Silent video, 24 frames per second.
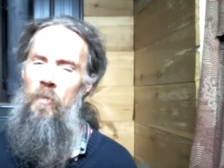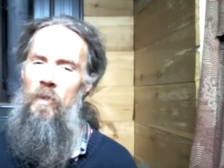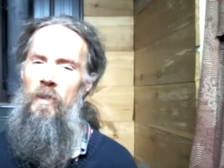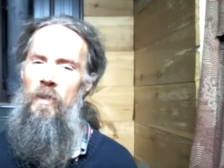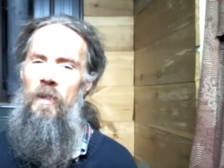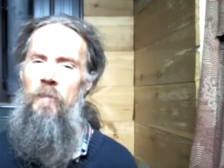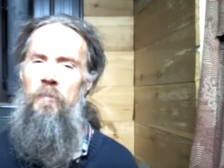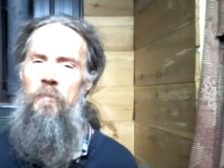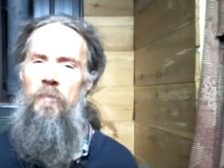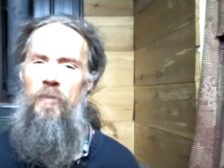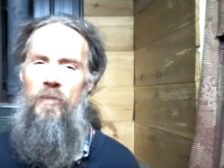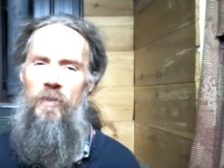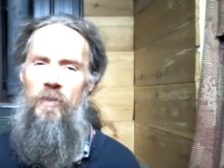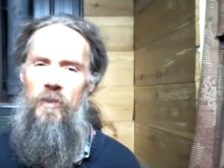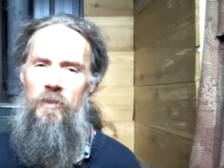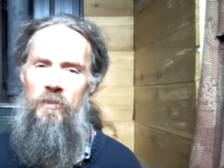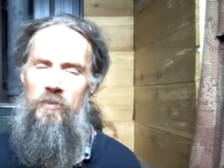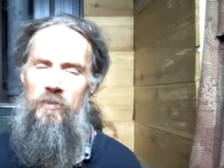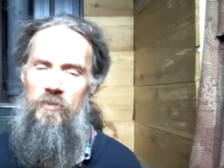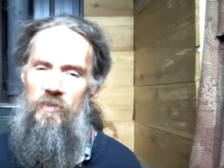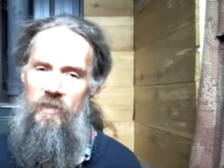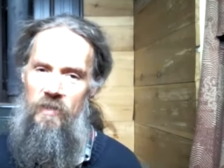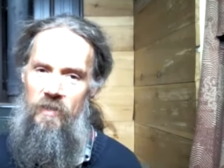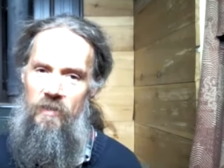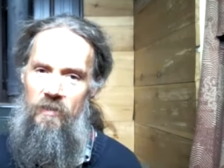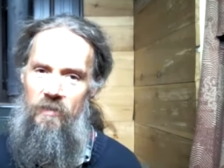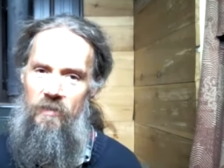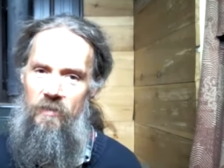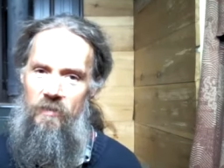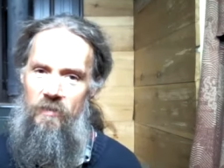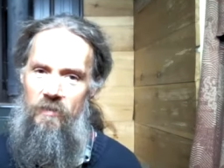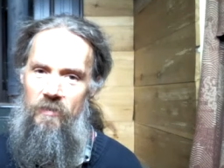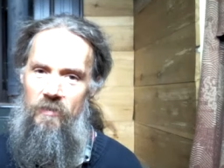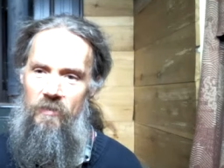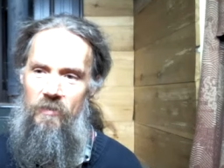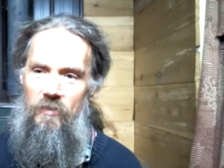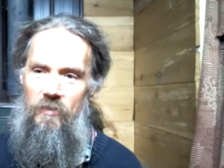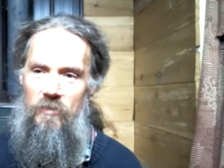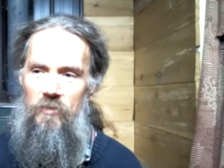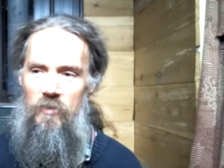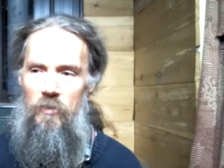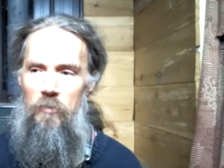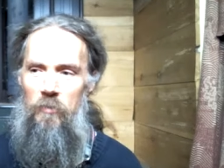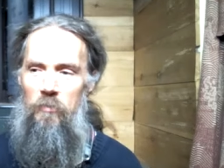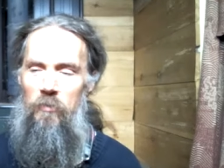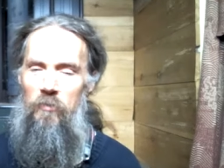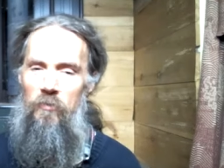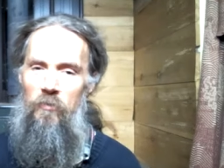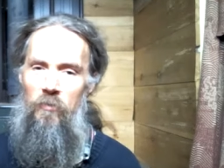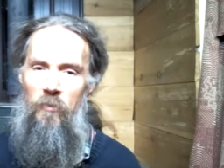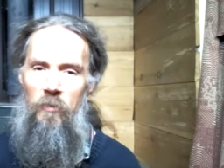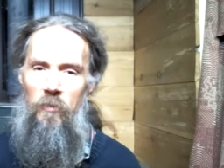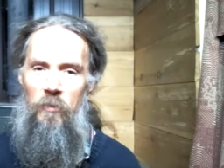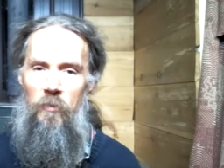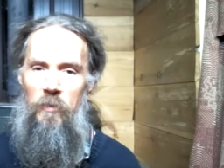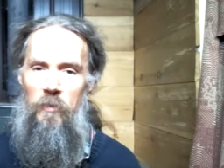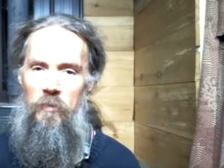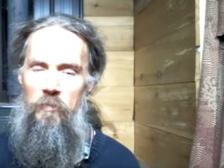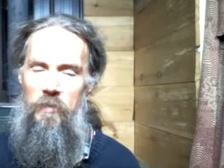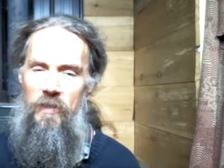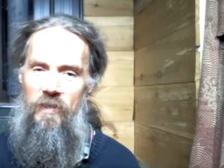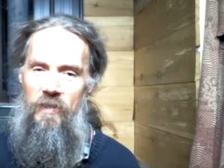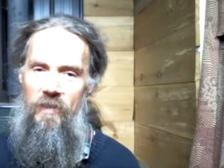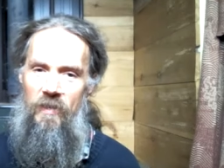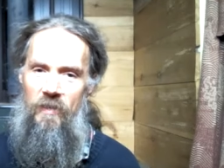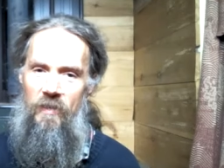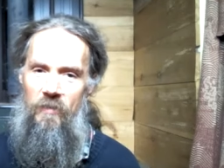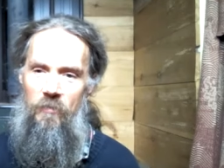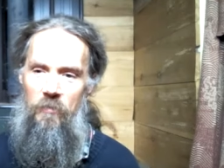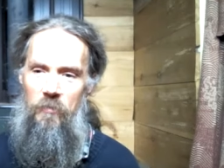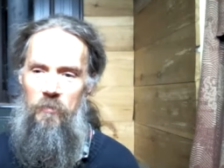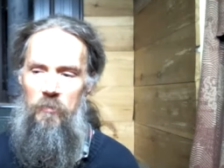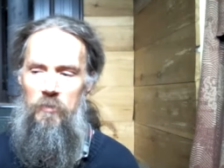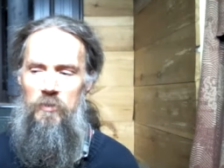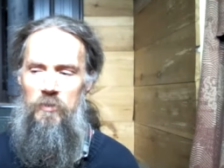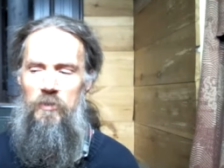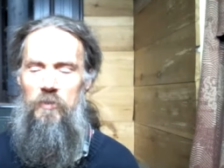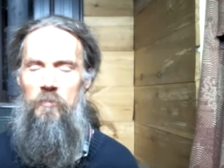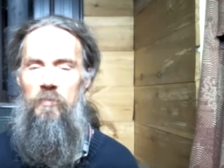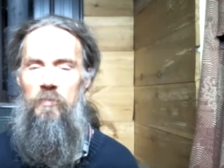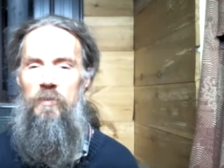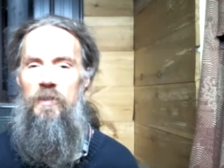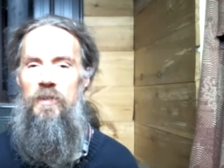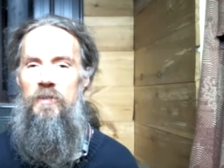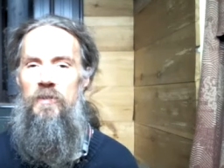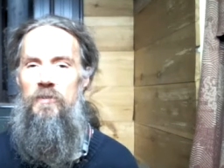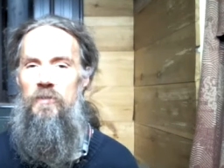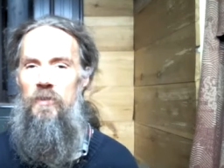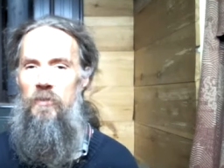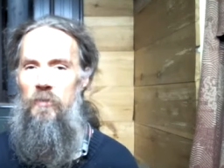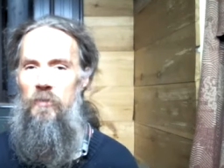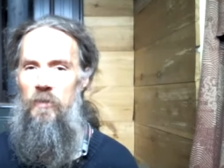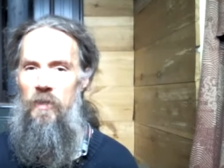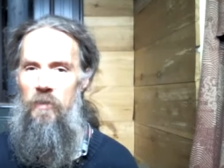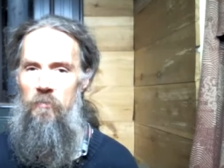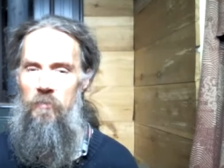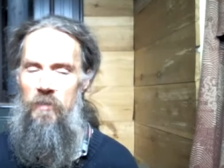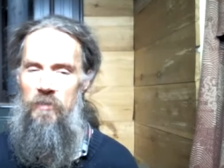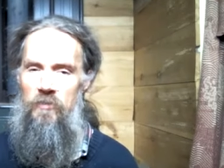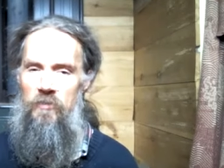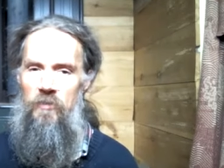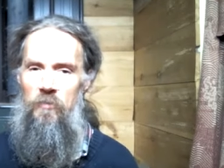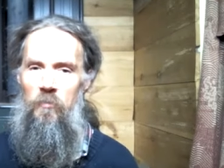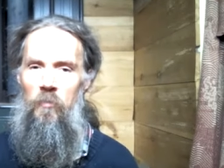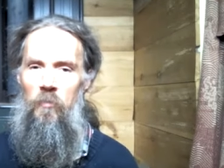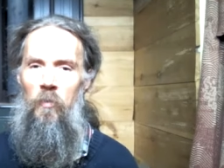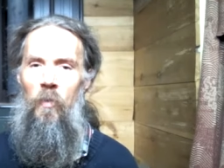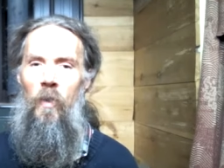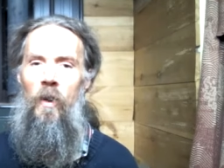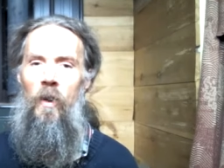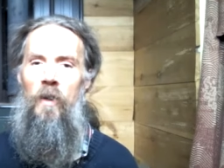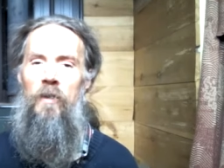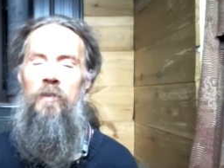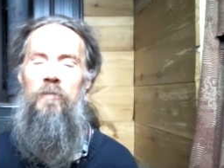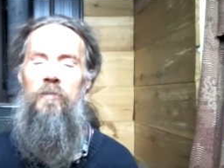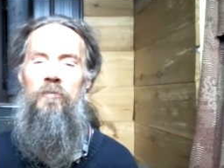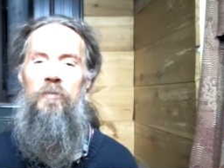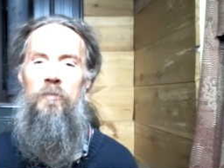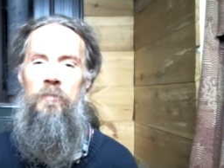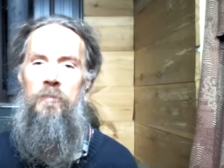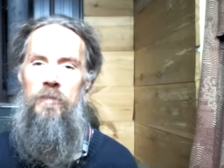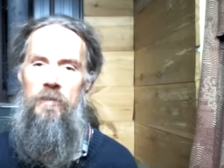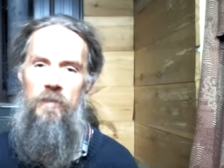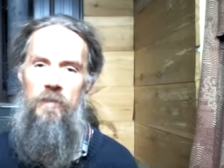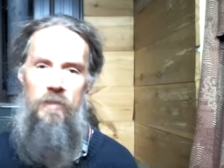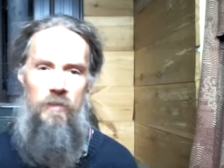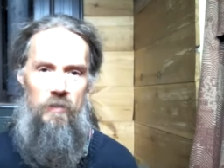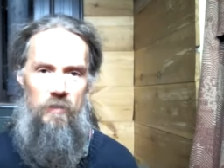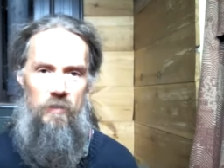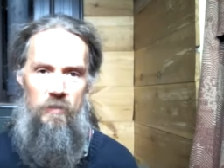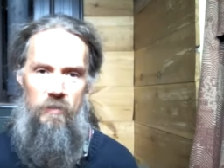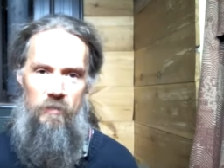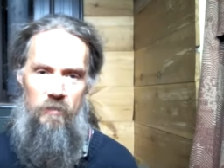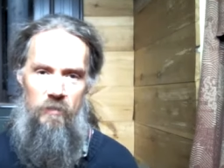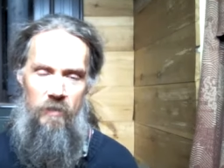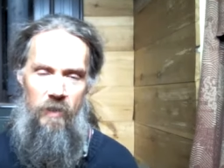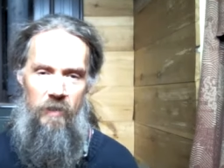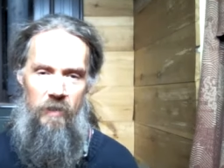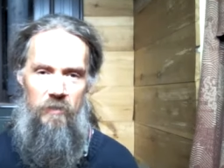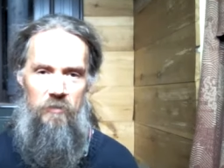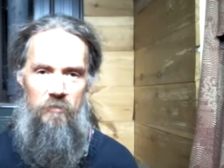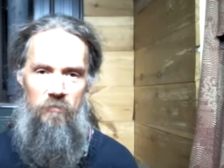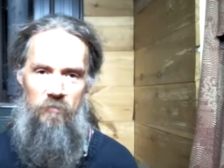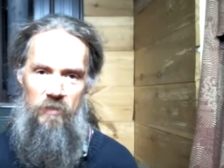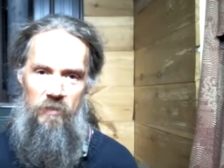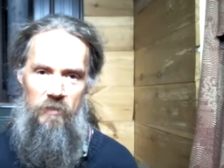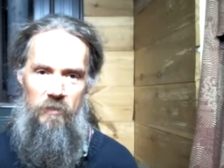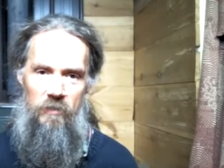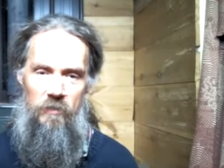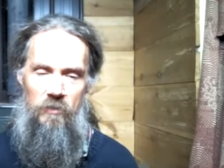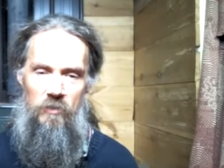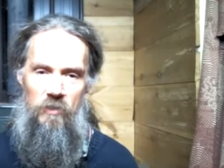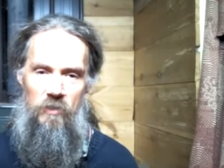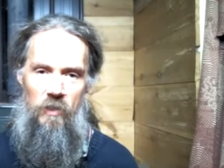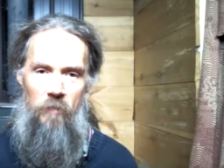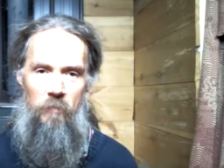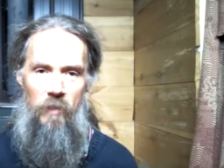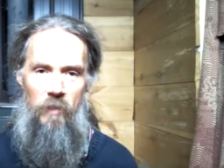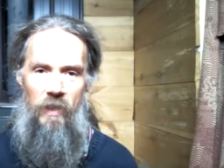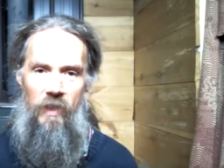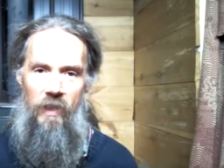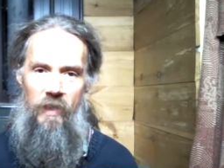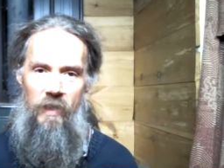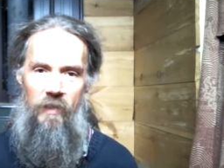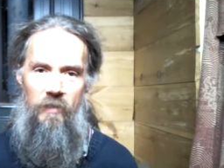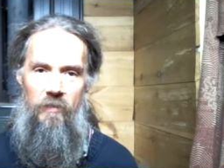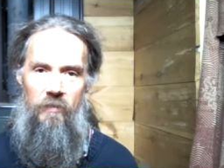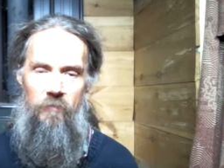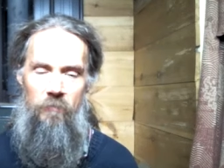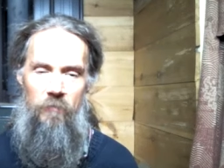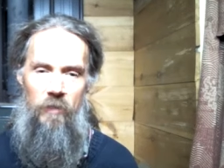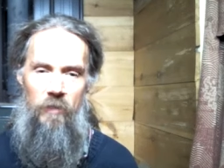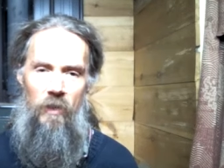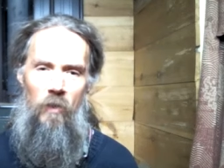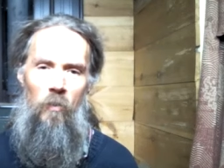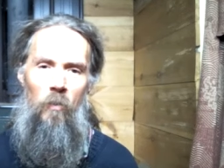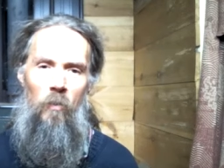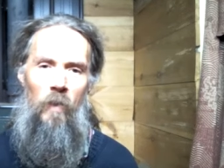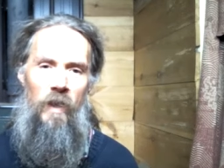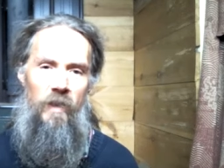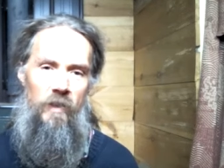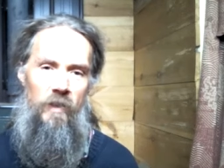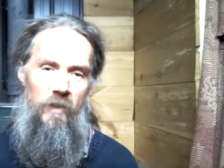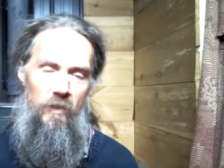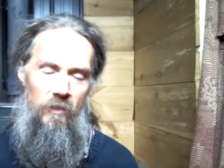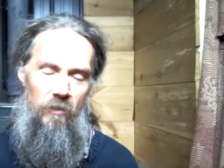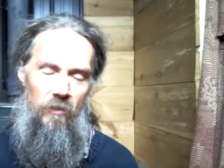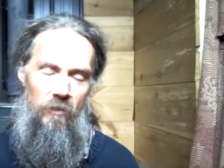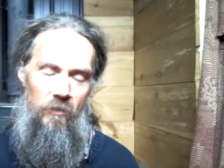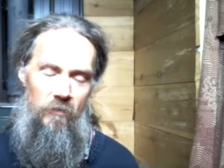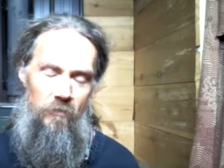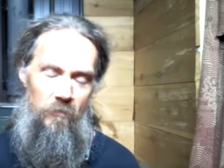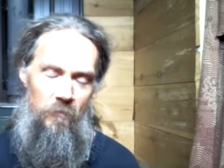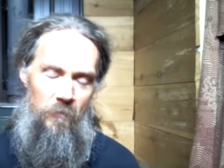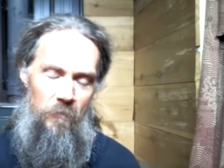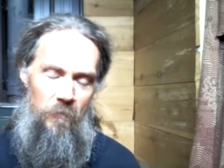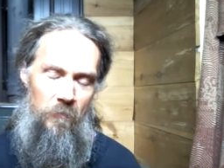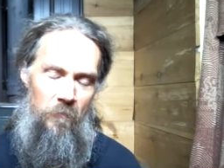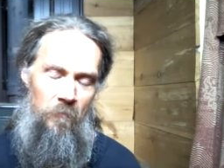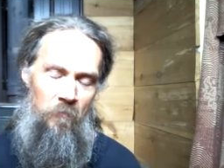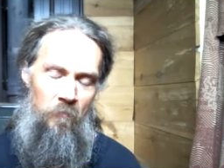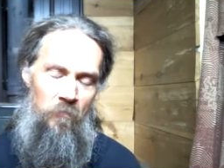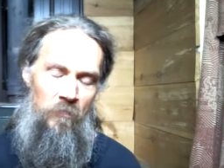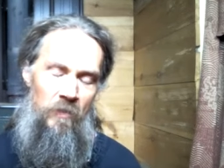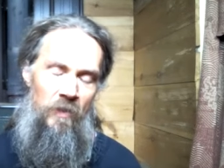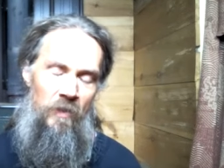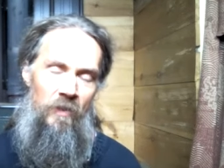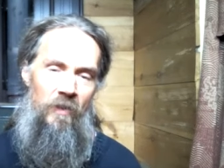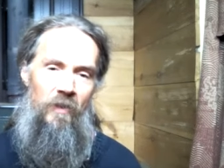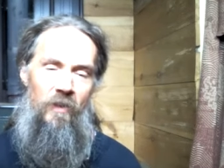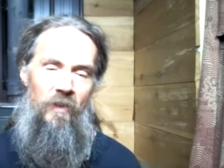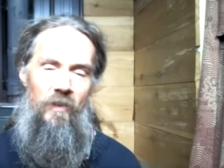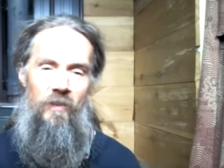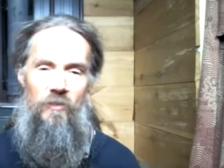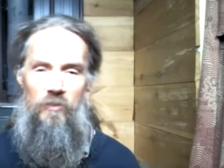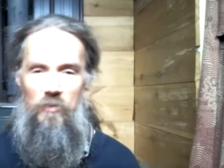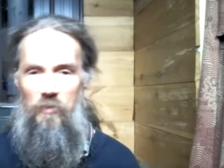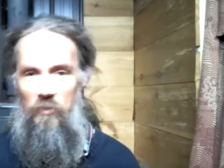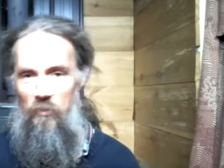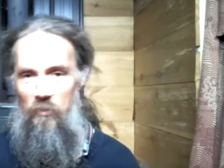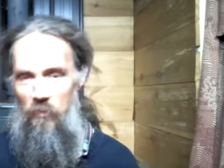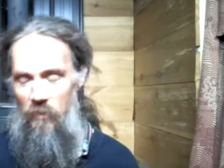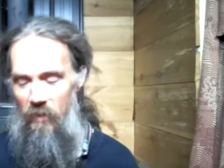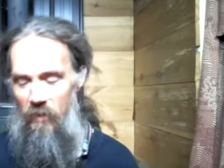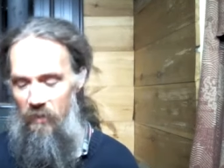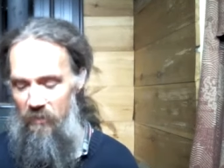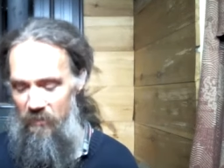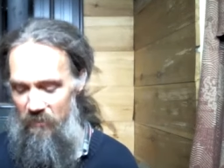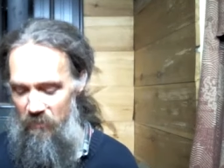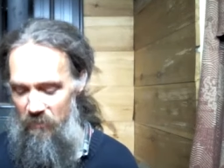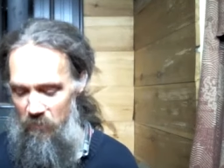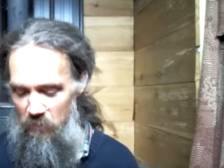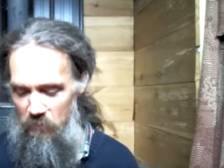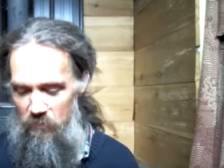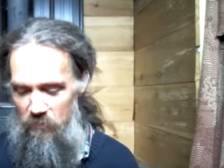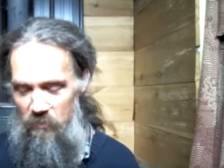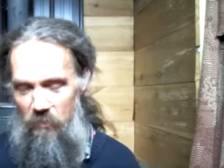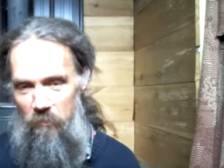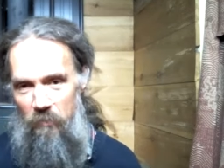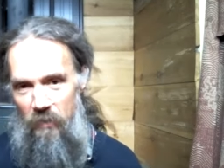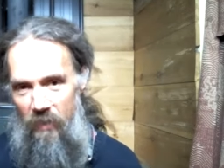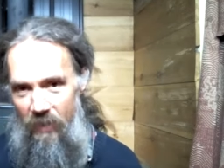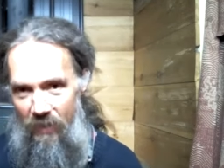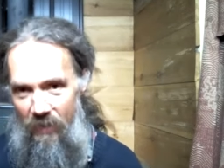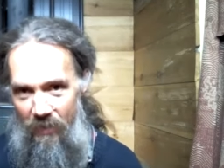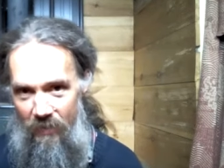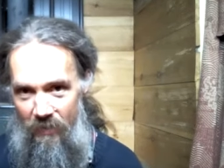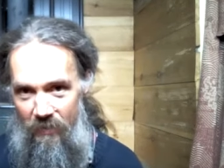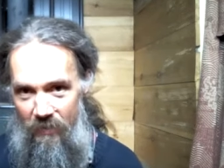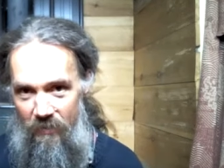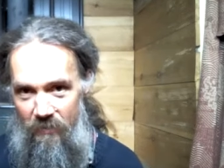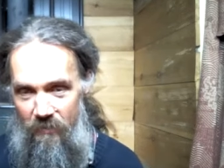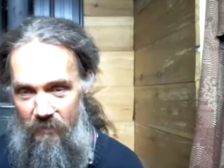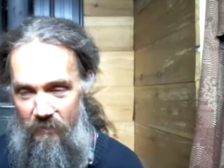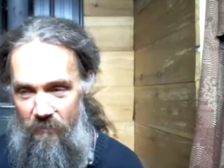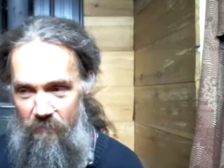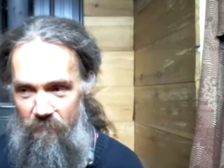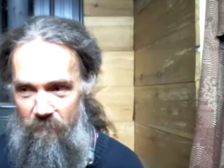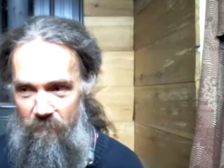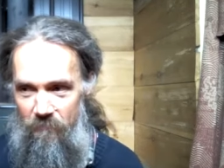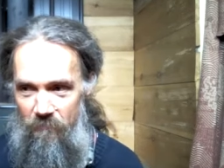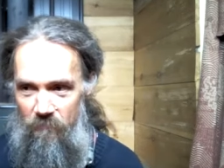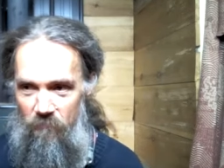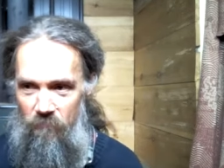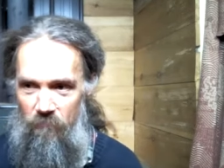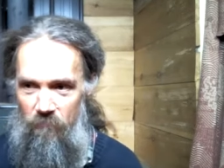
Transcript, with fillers: well, I'm thirsty. So before we begin, would you please go get me some water from the next village up ahead? I'll wait here. So Narada goes up ahead and